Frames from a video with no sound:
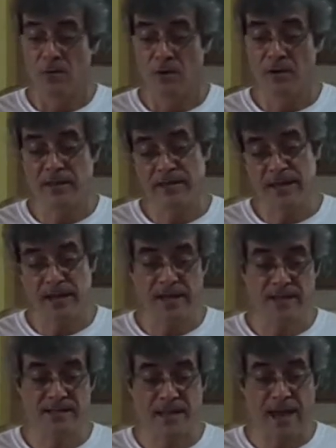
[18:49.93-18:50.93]
Well, the thing
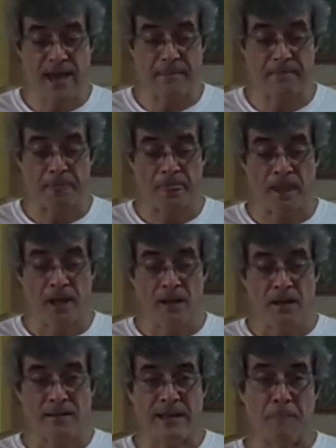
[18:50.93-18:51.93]
is that
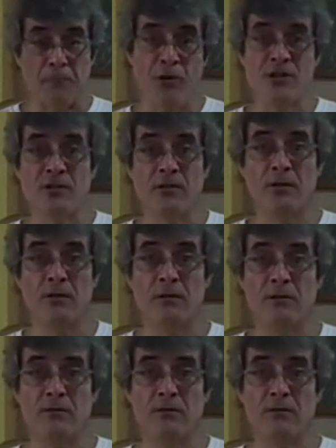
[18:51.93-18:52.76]
the prisoner